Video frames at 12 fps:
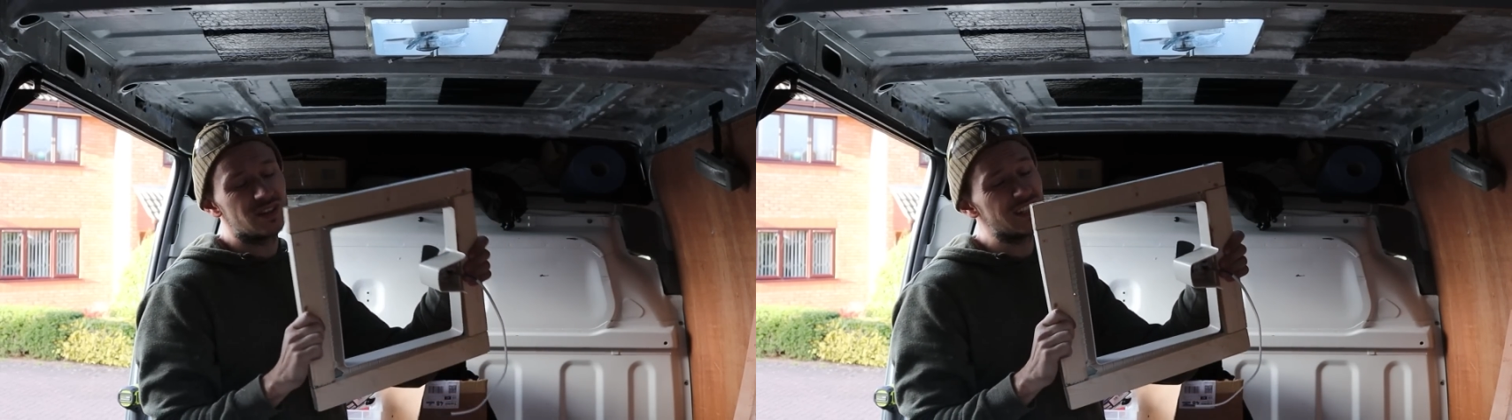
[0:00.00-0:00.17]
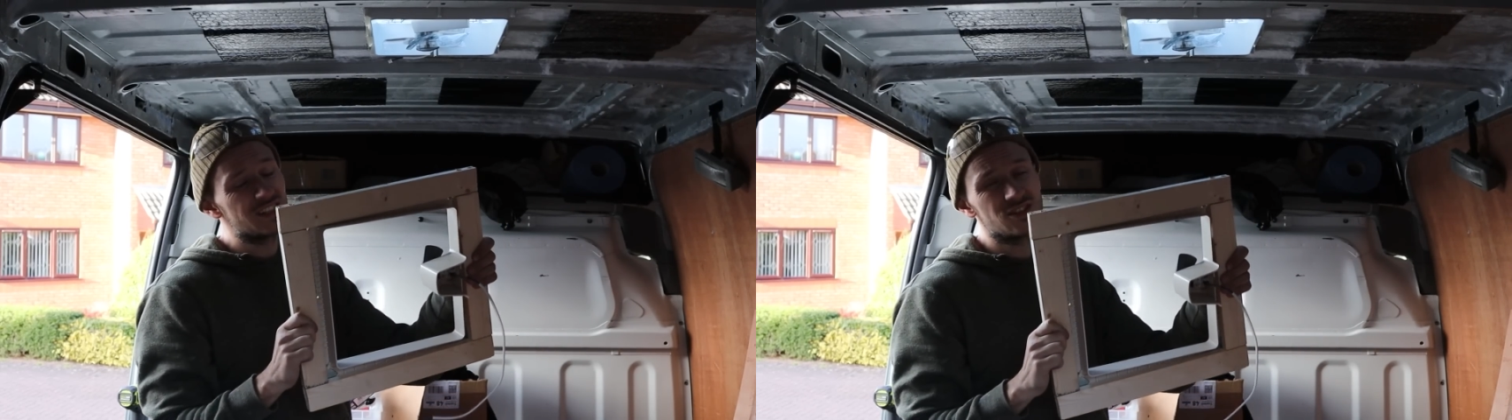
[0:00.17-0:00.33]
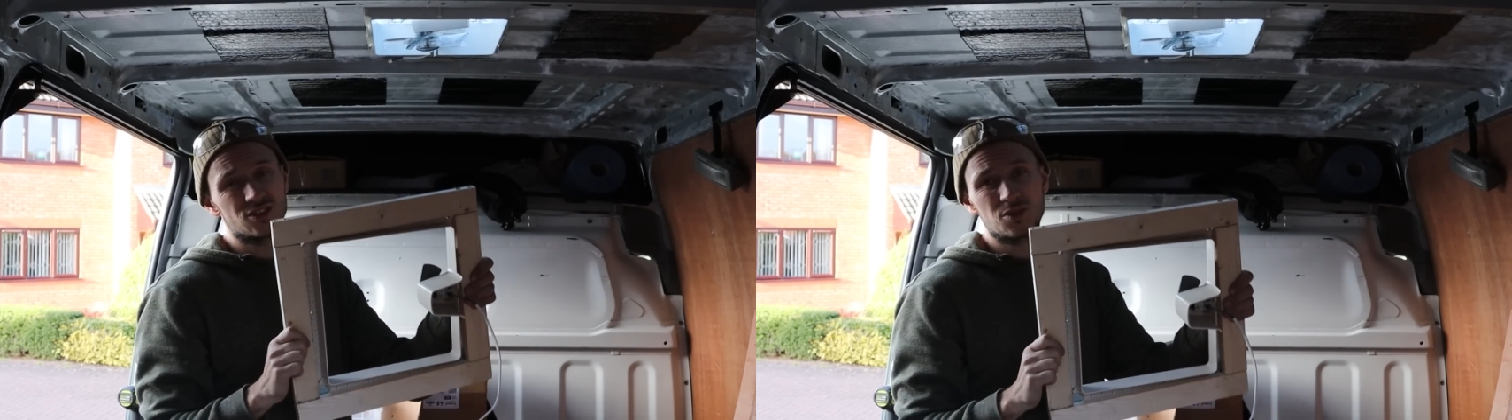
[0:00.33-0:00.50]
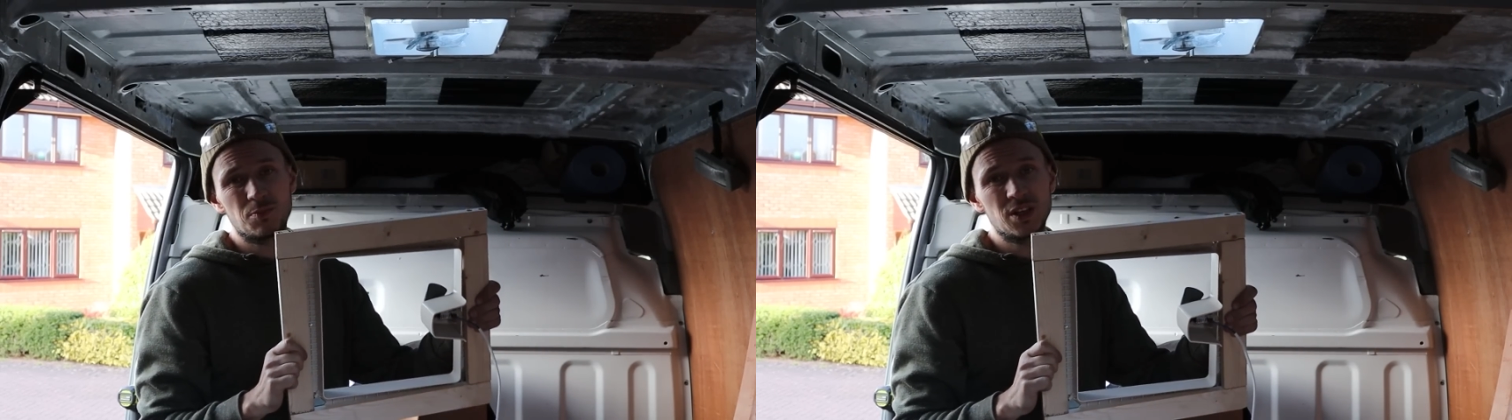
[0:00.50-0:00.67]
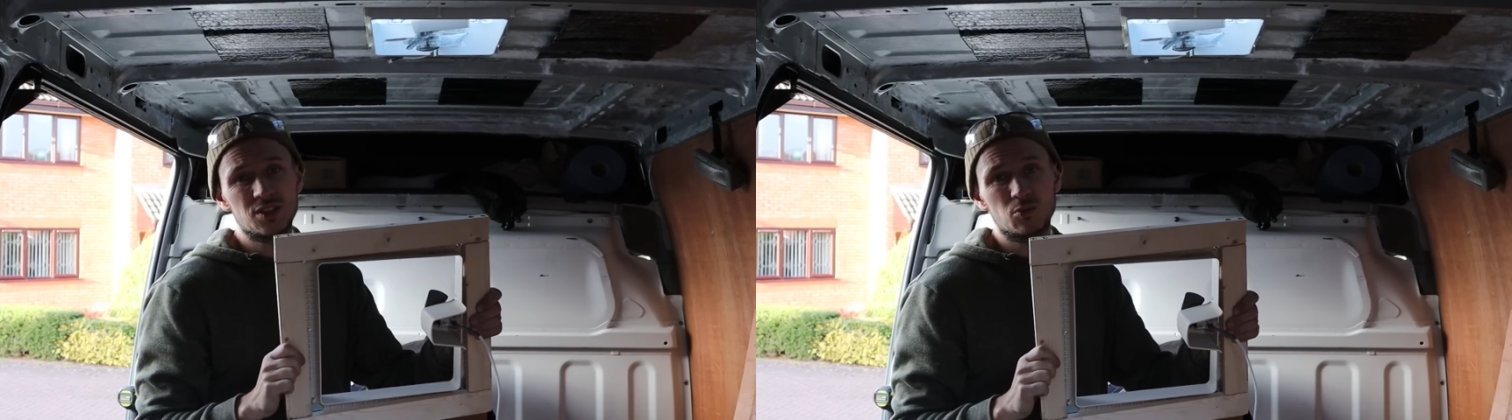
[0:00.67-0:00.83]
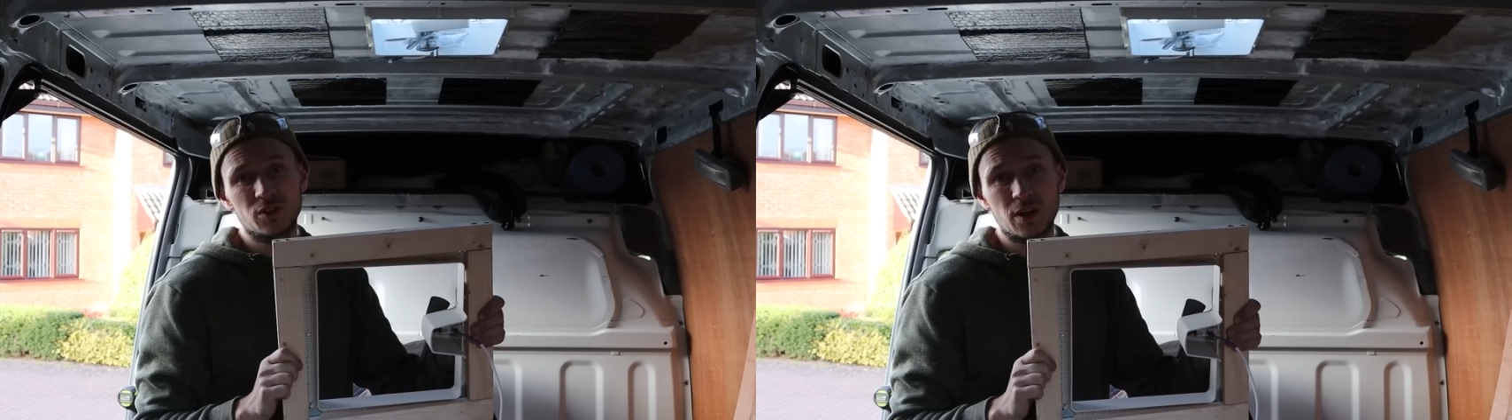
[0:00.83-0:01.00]
this is just a
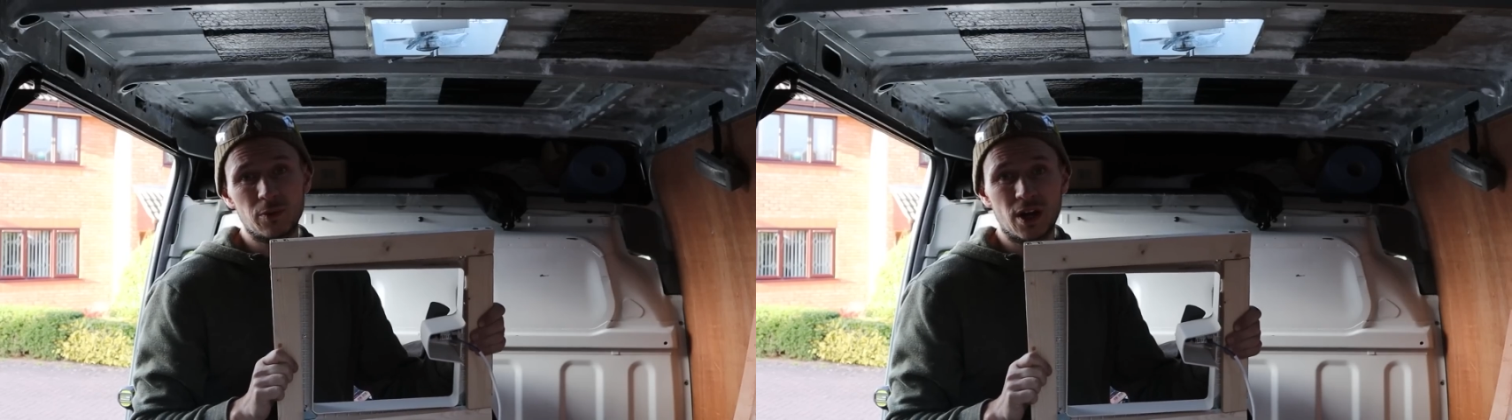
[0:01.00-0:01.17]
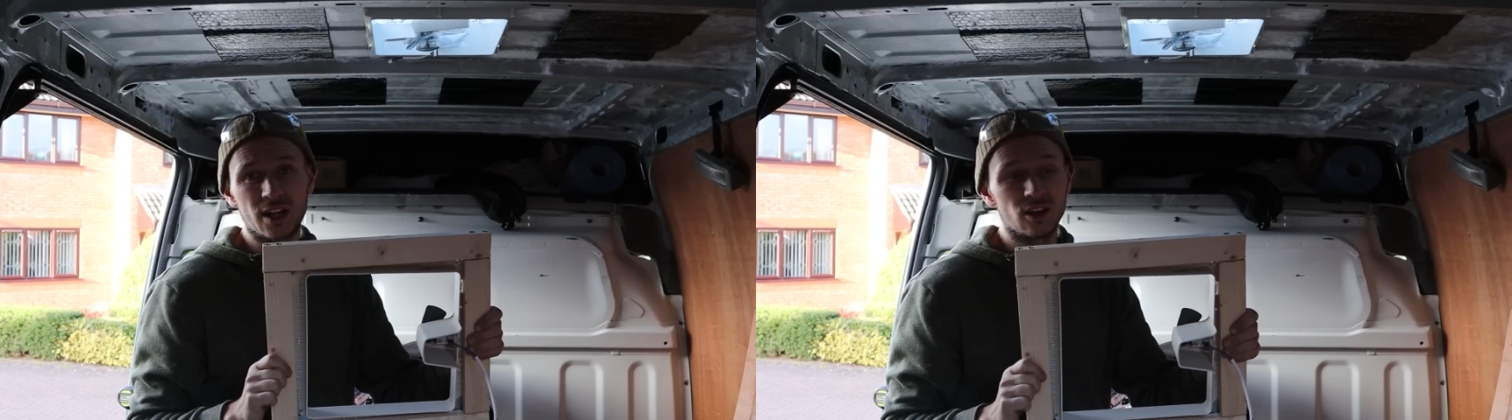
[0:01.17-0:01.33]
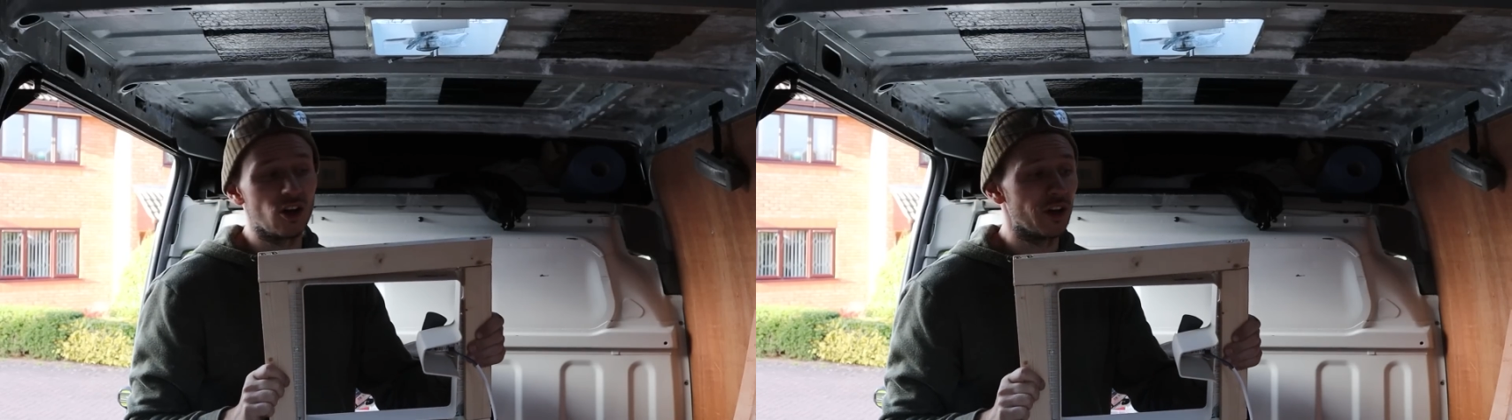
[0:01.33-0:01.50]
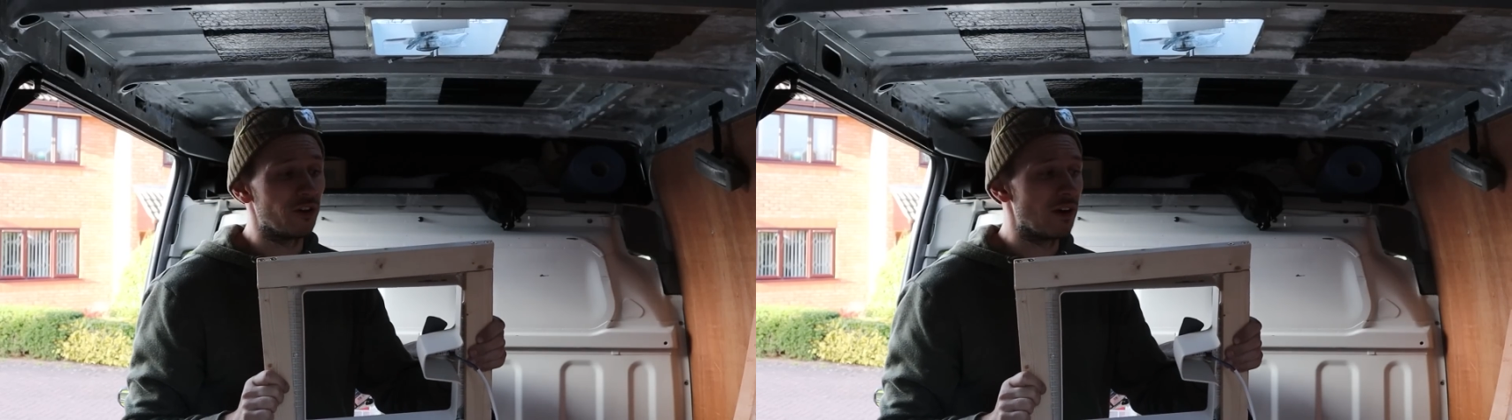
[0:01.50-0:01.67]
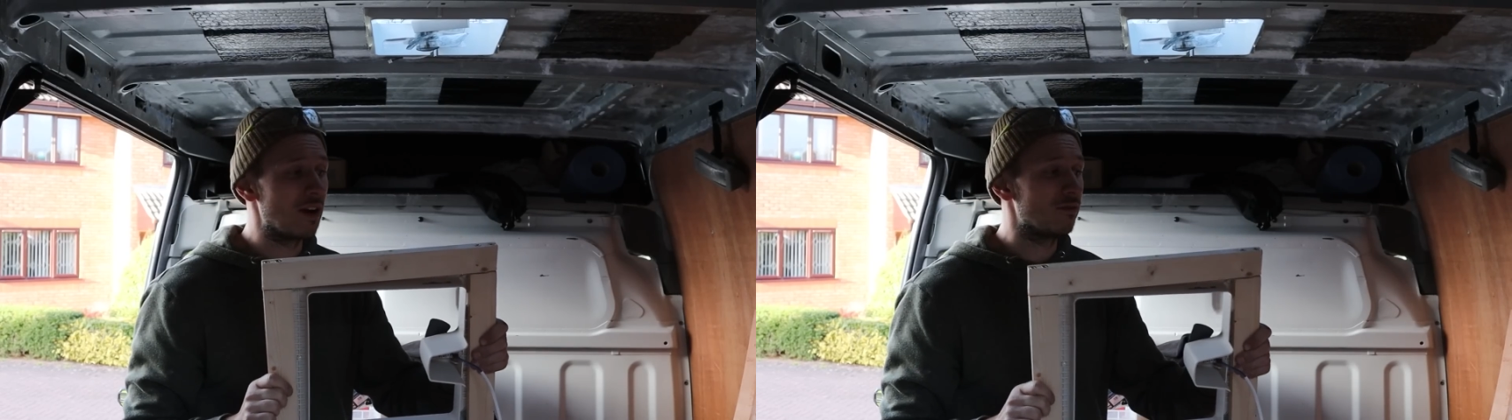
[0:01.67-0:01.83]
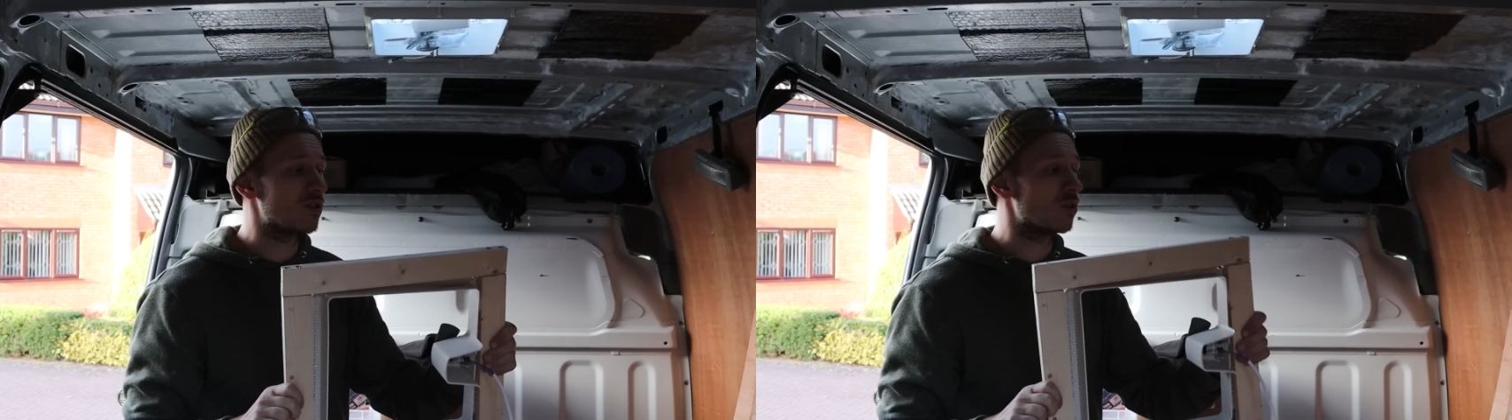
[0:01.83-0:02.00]
piece of wood that we had lying
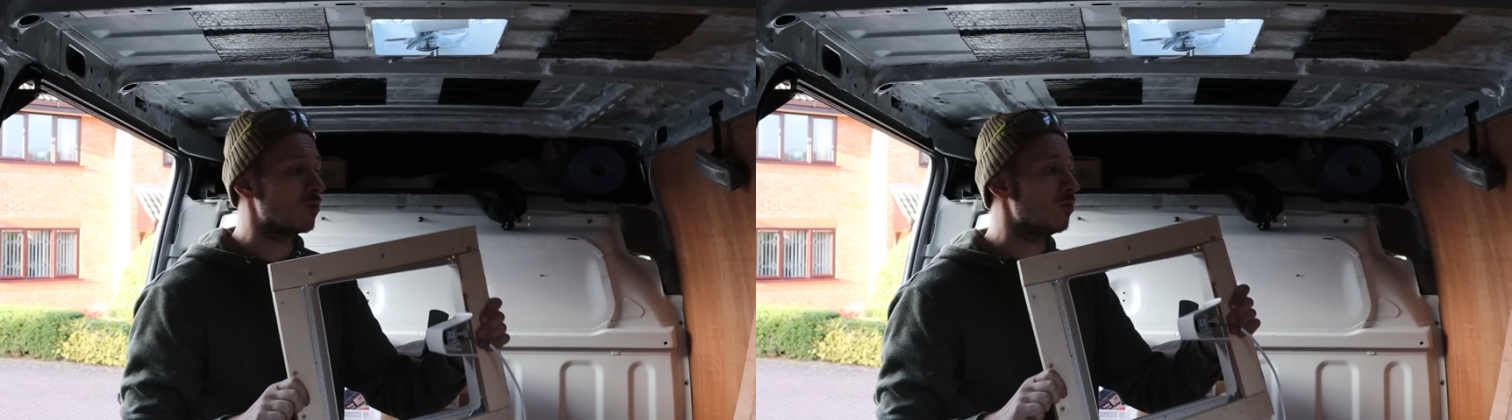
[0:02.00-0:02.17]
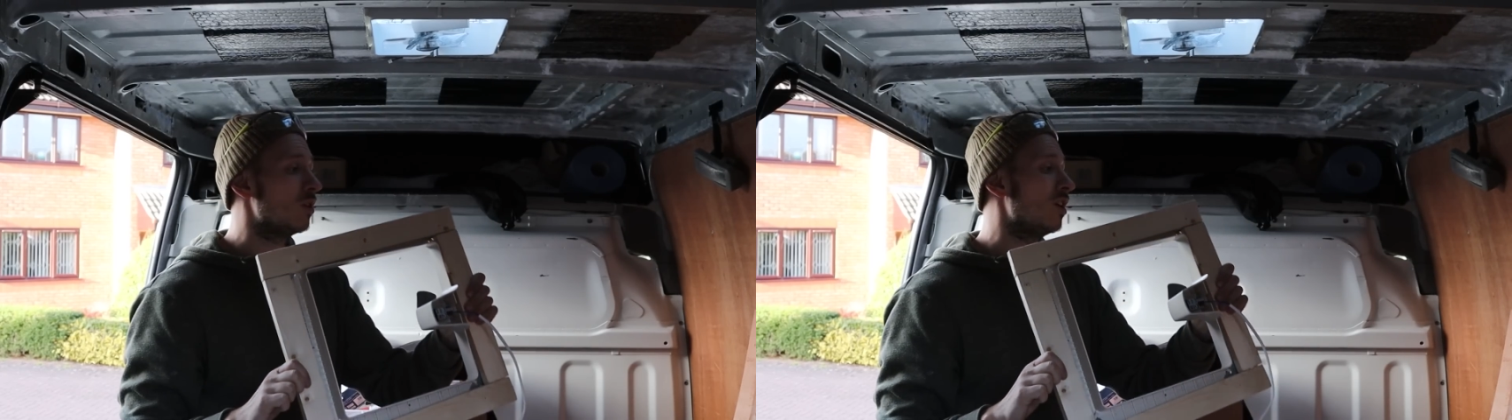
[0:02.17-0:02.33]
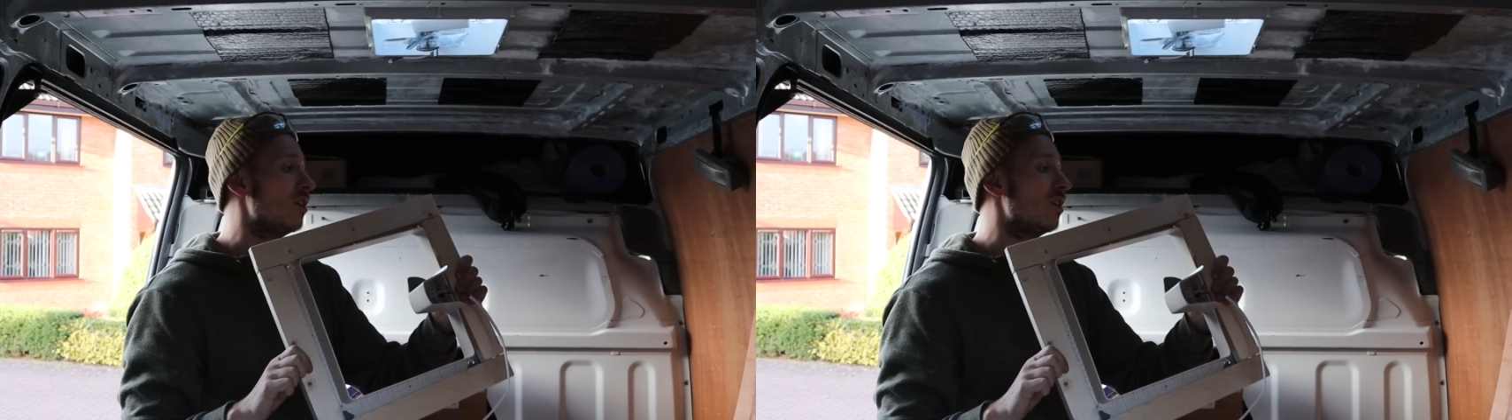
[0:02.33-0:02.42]
around, so